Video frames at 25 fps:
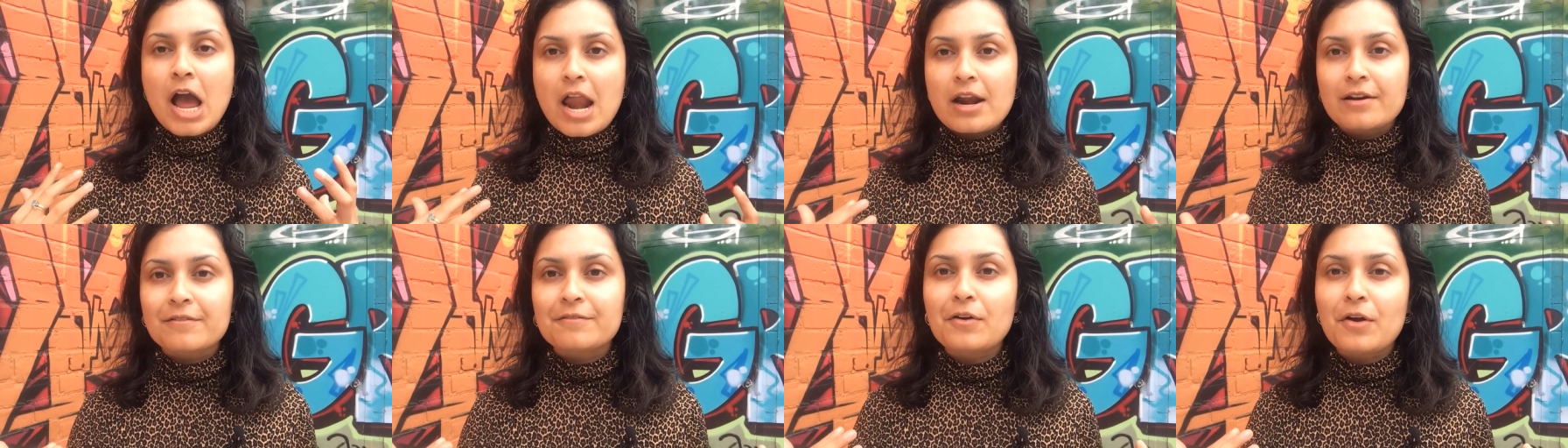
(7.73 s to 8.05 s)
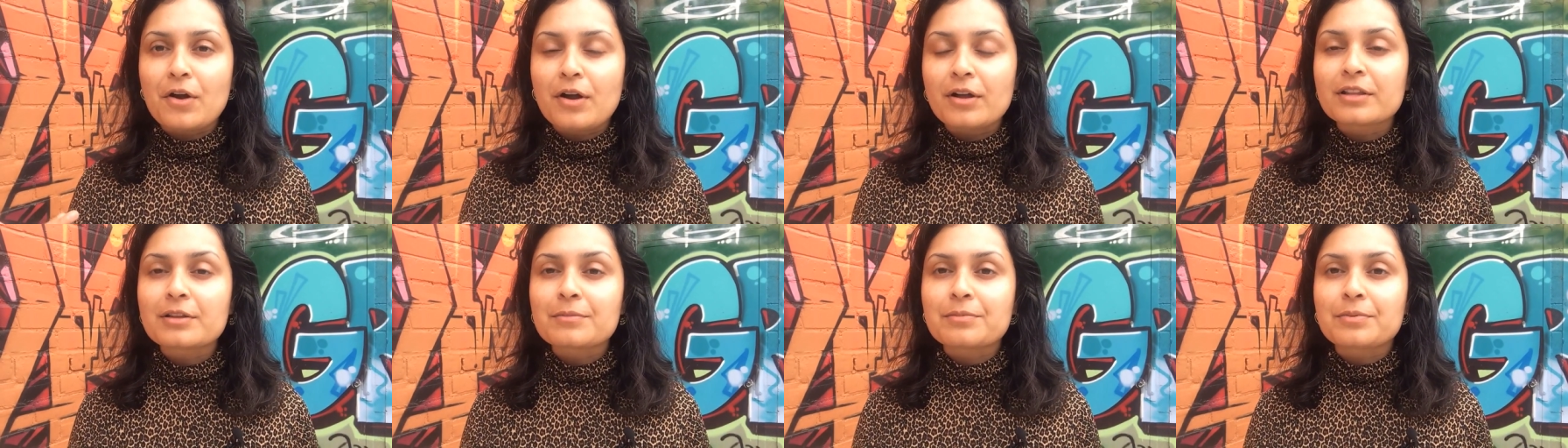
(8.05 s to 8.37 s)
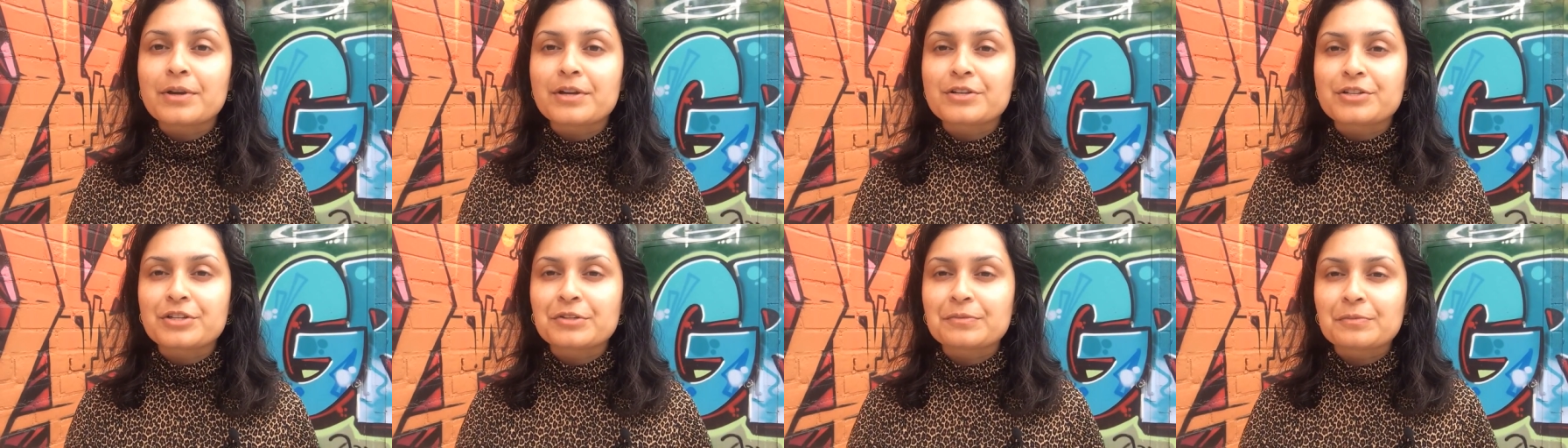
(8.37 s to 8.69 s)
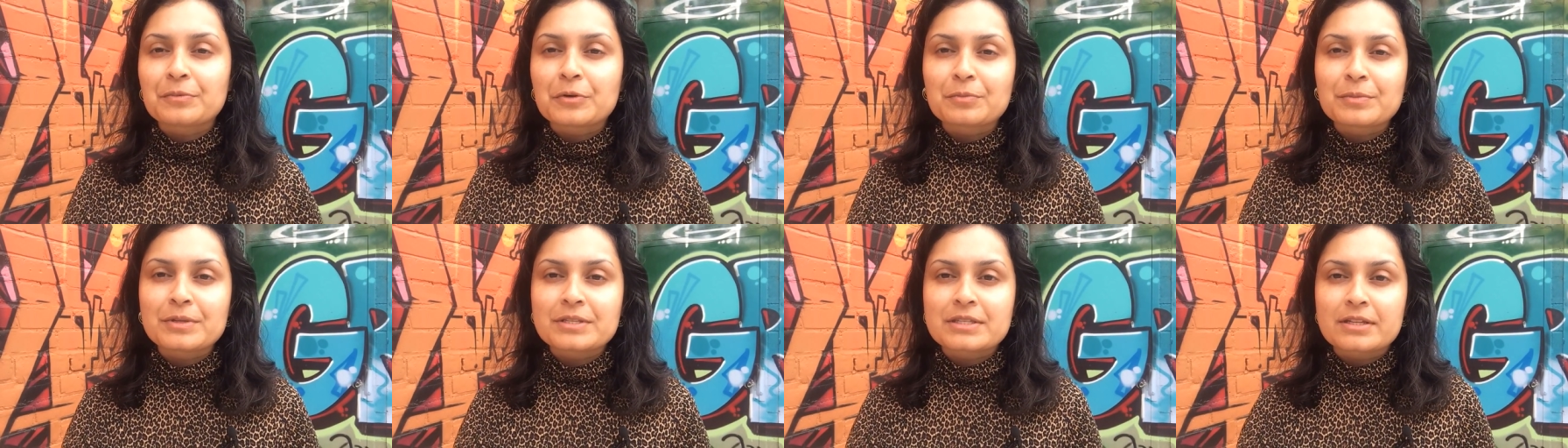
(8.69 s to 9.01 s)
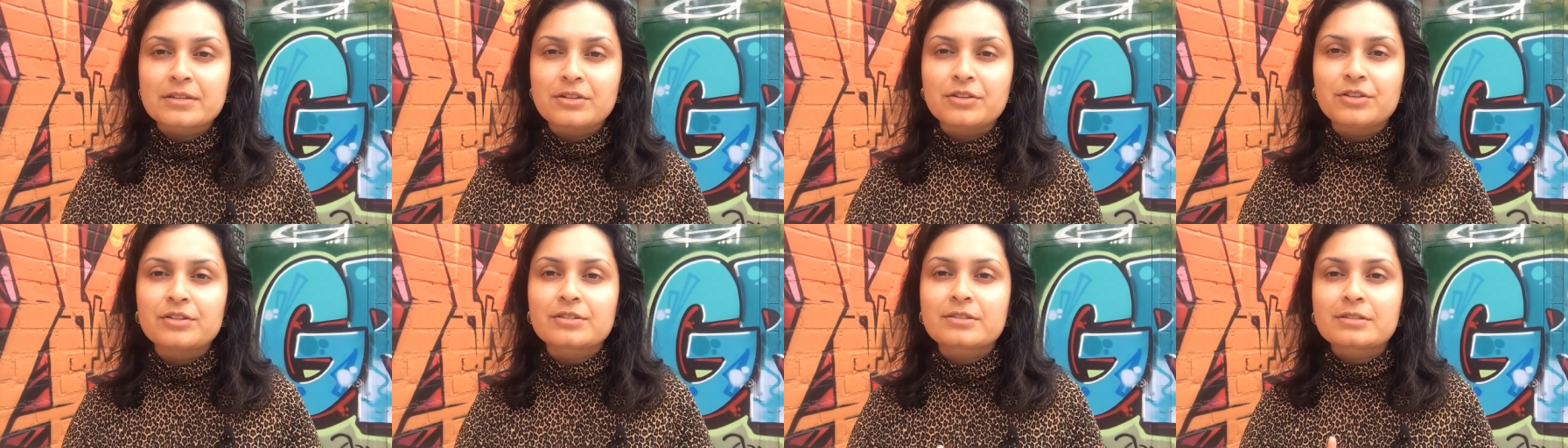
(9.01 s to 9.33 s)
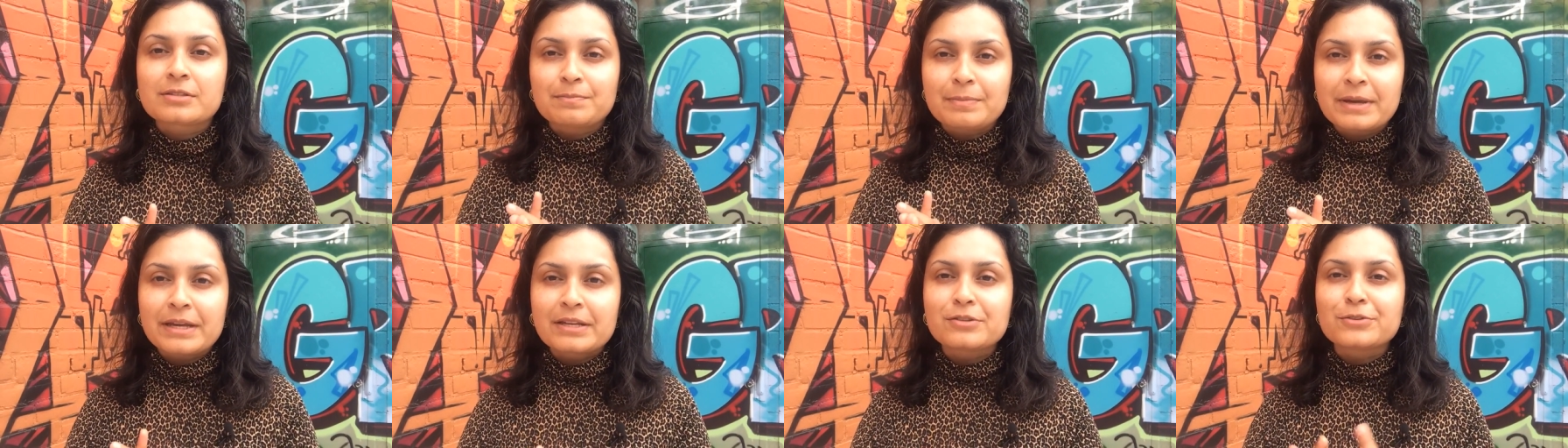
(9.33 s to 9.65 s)
out of all the precious moments that you could
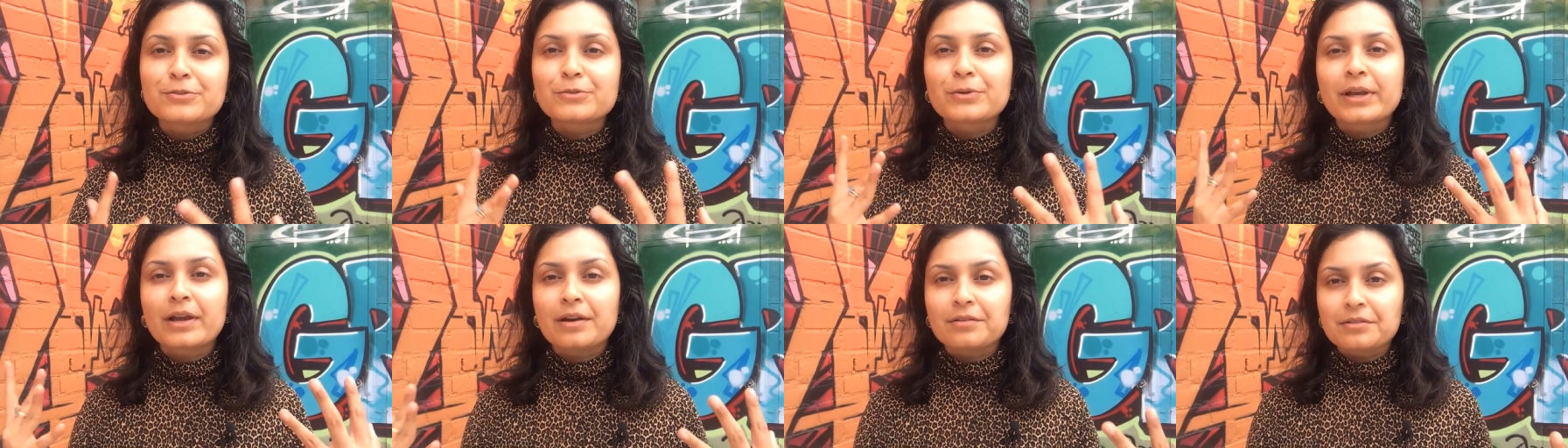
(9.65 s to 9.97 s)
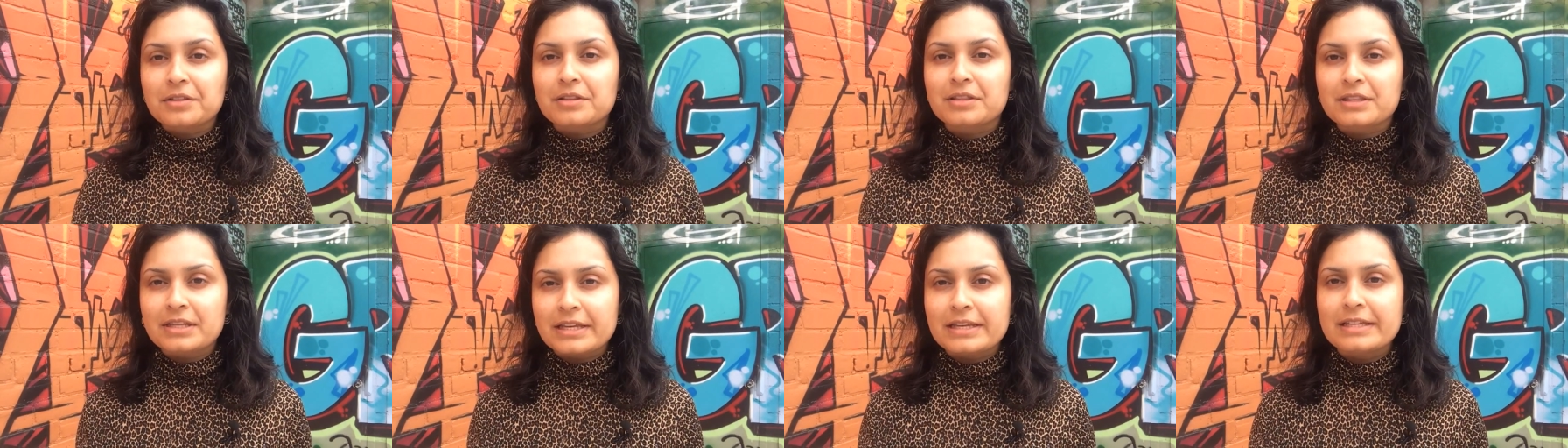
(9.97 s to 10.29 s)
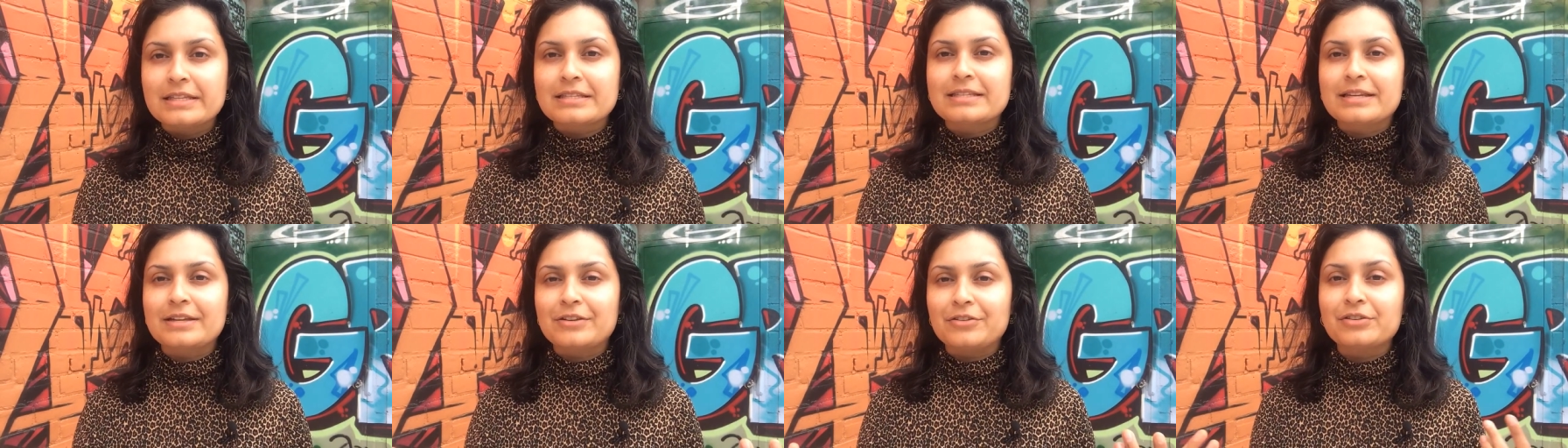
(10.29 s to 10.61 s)
spend doing other things,